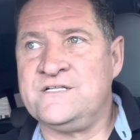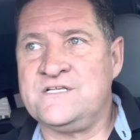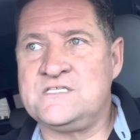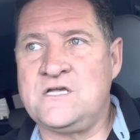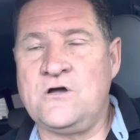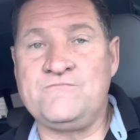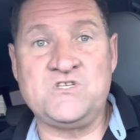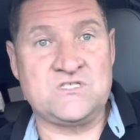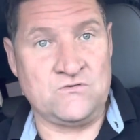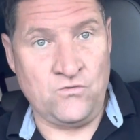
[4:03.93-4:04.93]
So I'm
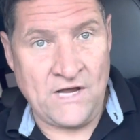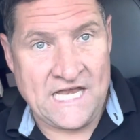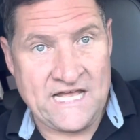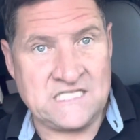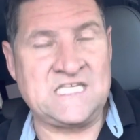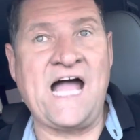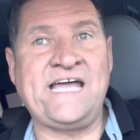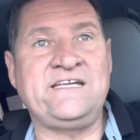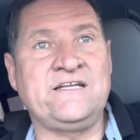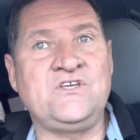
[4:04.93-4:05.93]
just really
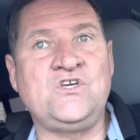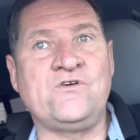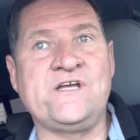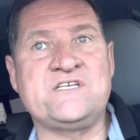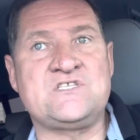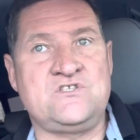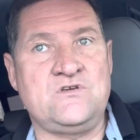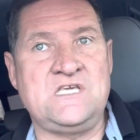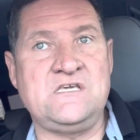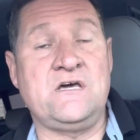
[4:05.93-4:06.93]
excited and curious to
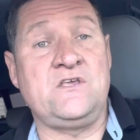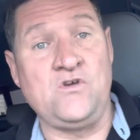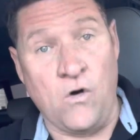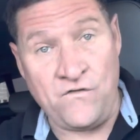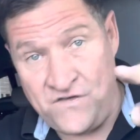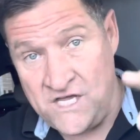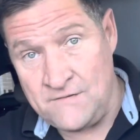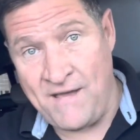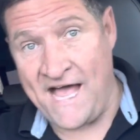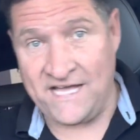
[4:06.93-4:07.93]
hear your
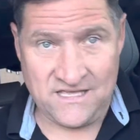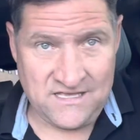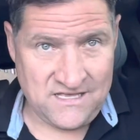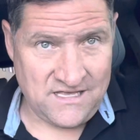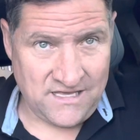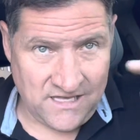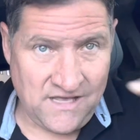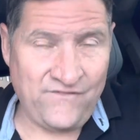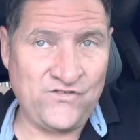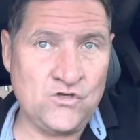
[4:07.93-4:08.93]
feedback
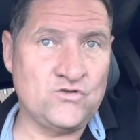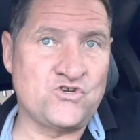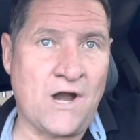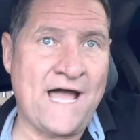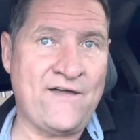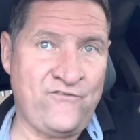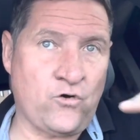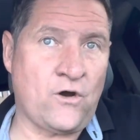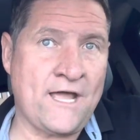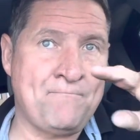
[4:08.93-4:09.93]
if you drive
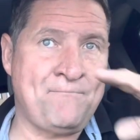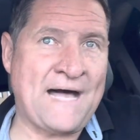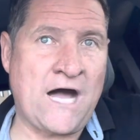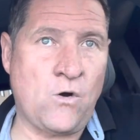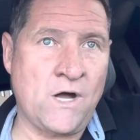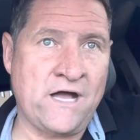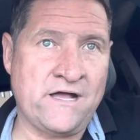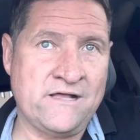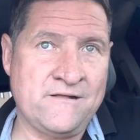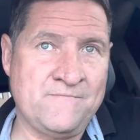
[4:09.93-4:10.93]
for Empower
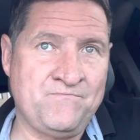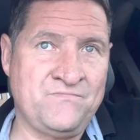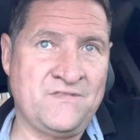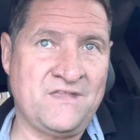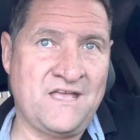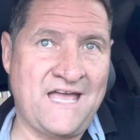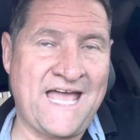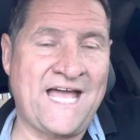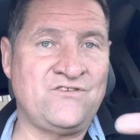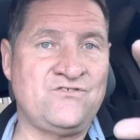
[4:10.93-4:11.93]

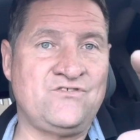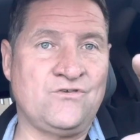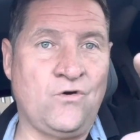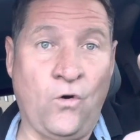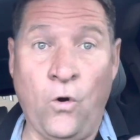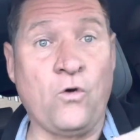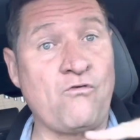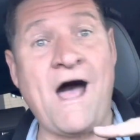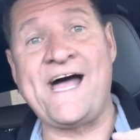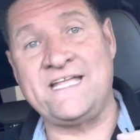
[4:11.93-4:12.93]
and or
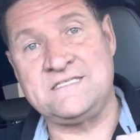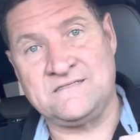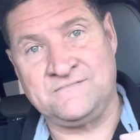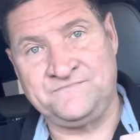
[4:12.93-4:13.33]
Wridz,